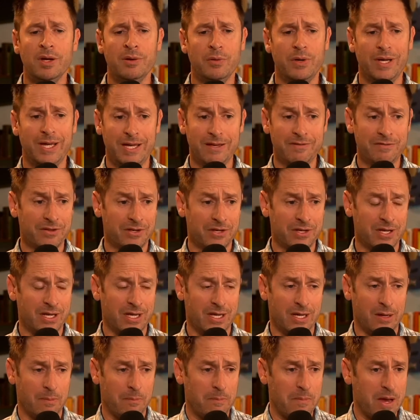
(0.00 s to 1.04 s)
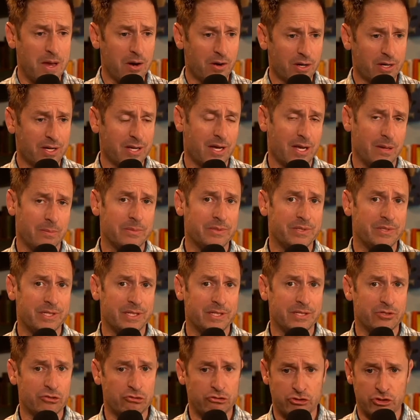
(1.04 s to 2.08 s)
Even American
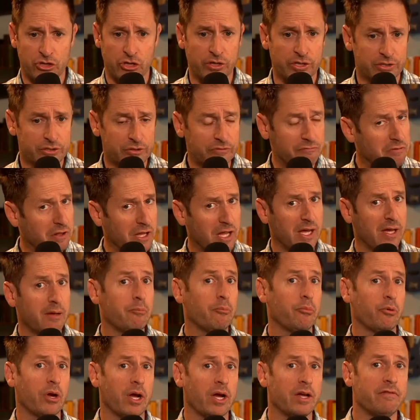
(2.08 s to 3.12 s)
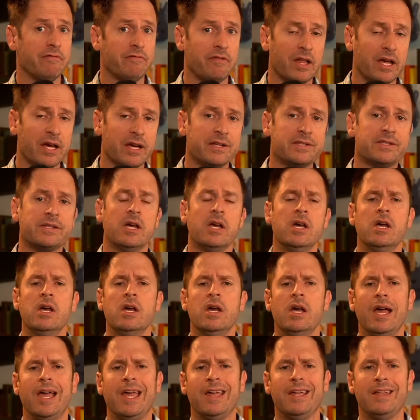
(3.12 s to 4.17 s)
embassies are starting to fly pride flags.
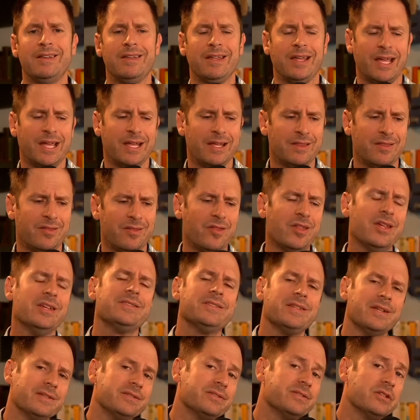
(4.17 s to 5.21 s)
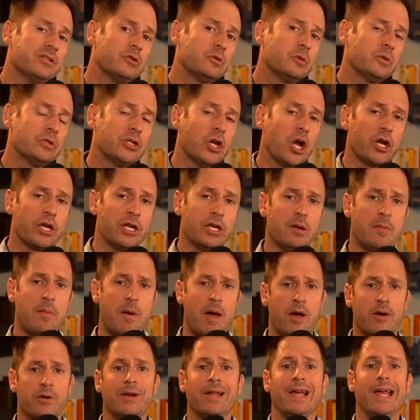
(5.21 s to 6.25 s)
And in this instance, we're talking
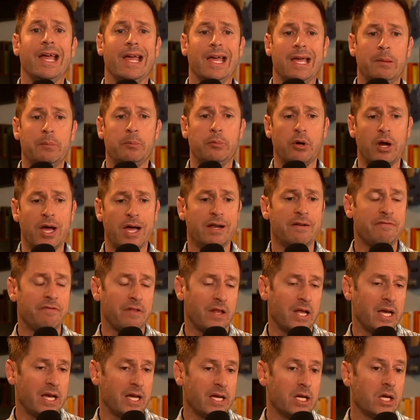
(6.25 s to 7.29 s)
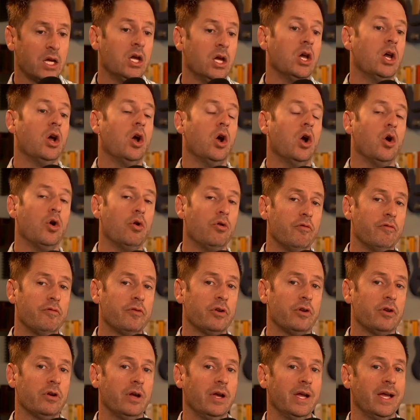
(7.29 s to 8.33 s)
about a pride flag
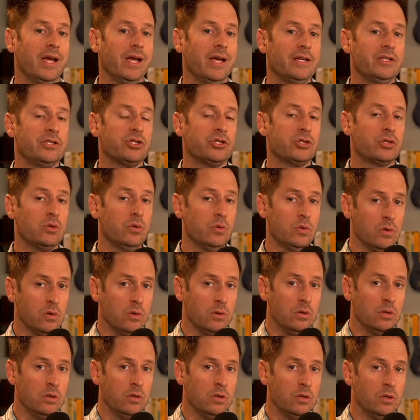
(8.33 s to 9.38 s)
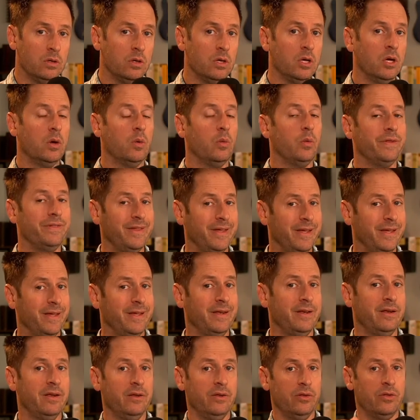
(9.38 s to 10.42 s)
over a school
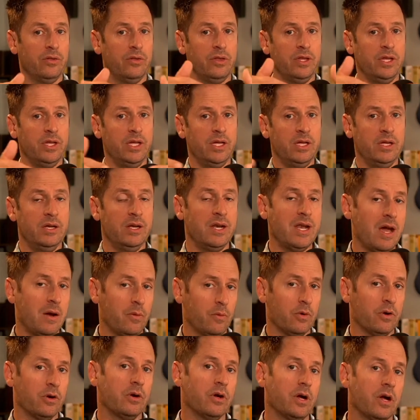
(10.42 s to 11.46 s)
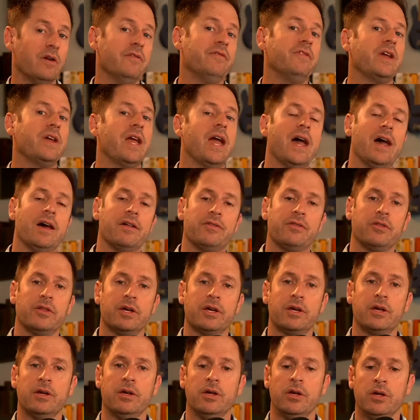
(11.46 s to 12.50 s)
within the network of
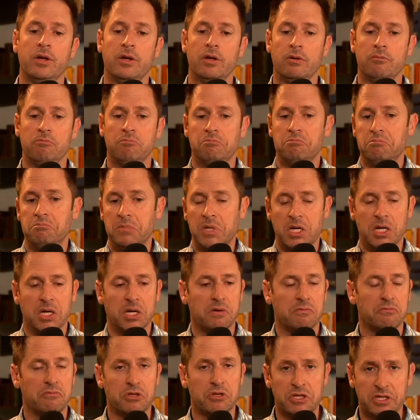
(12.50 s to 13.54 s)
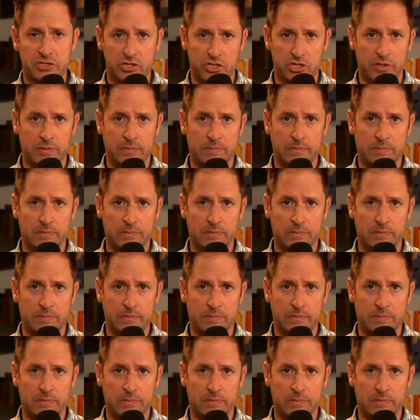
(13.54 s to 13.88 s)
Catholic religion.